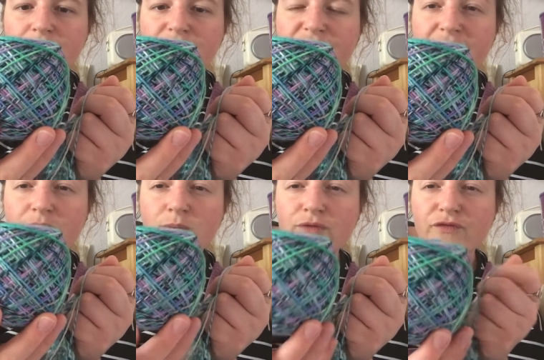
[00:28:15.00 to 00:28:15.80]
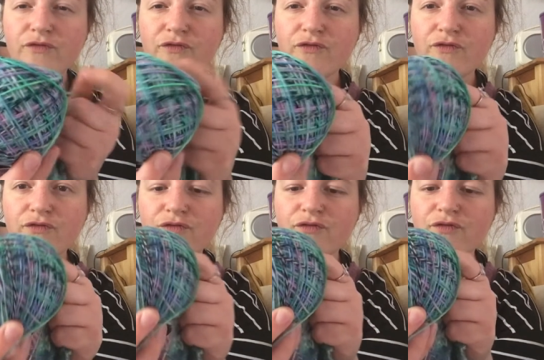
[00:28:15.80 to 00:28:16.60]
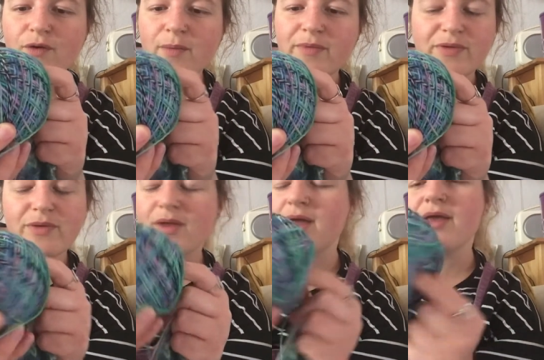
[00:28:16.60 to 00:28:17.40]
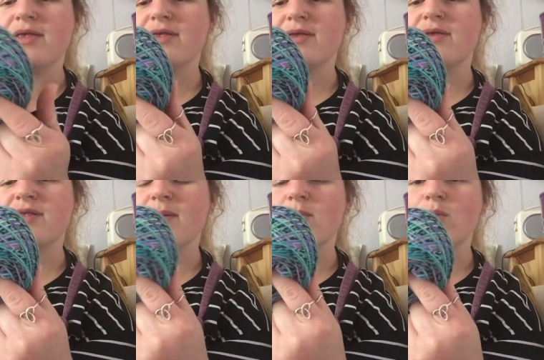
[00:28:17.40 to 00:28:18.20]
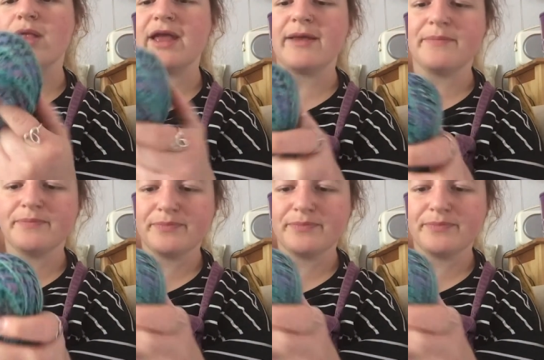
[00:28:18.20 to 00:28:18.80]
This was from something woolly.